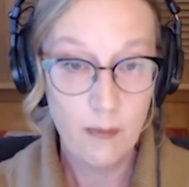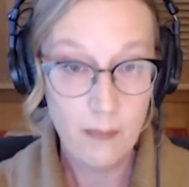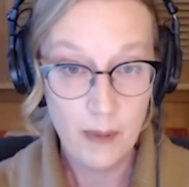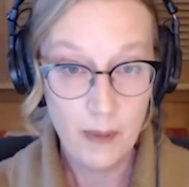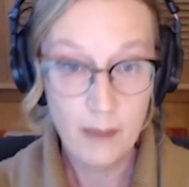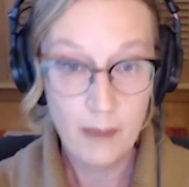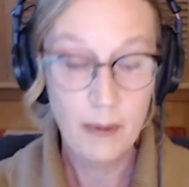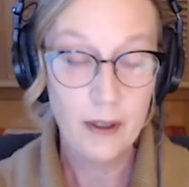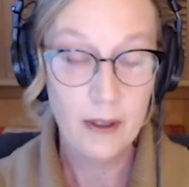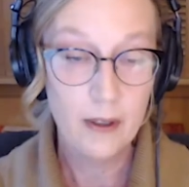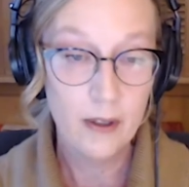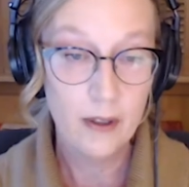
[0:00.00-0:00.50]

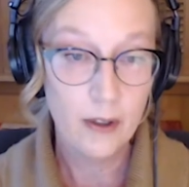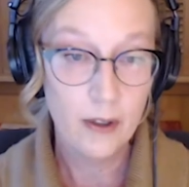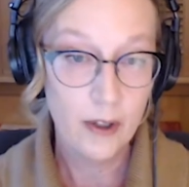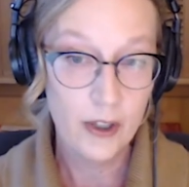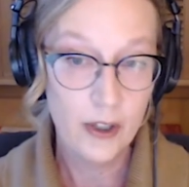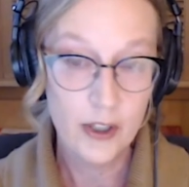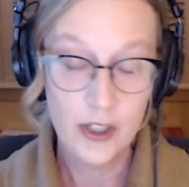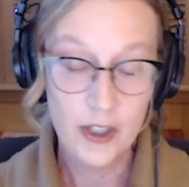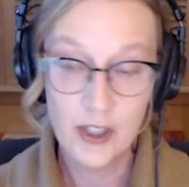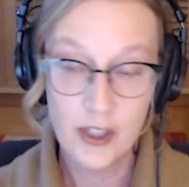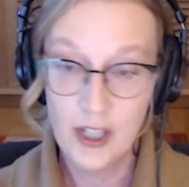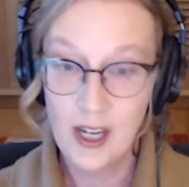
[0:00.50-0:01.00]
biblical
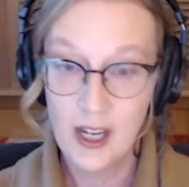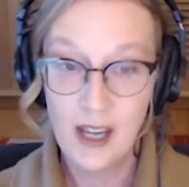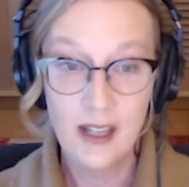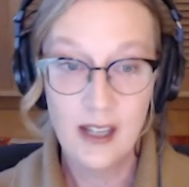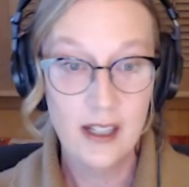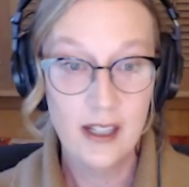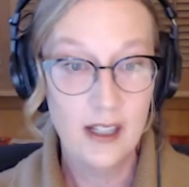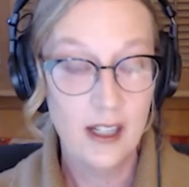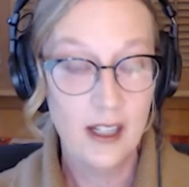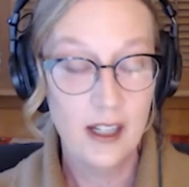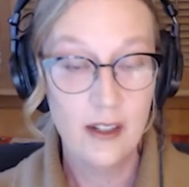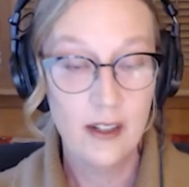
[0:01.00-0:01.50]

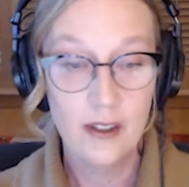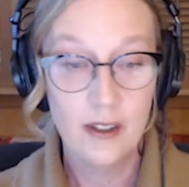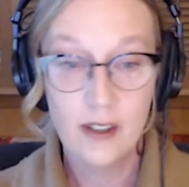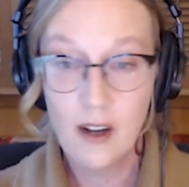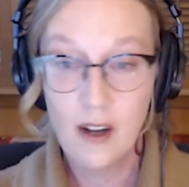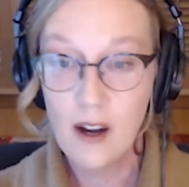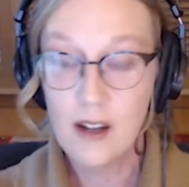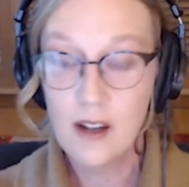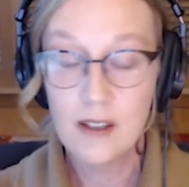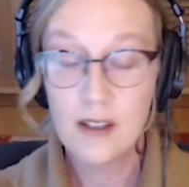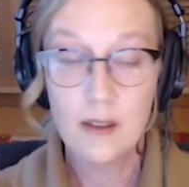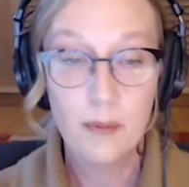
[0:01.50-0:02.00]
Christianity or
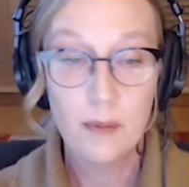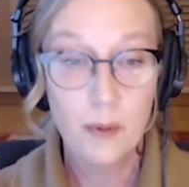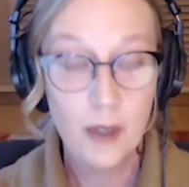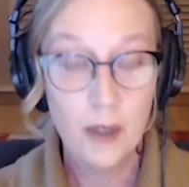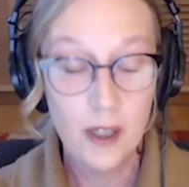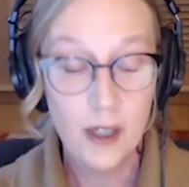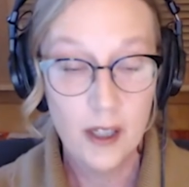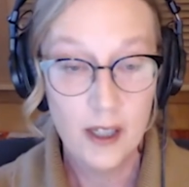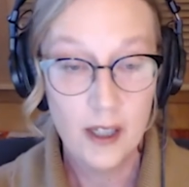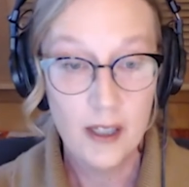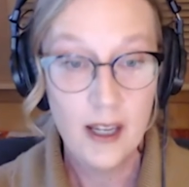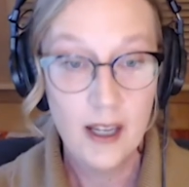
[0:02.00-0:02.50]
God's
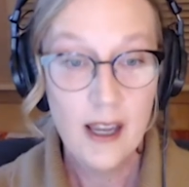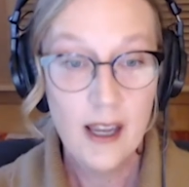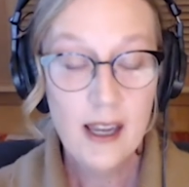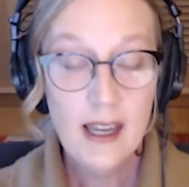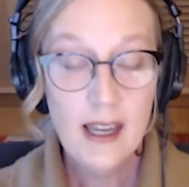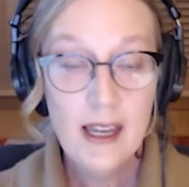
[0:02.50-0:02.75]
word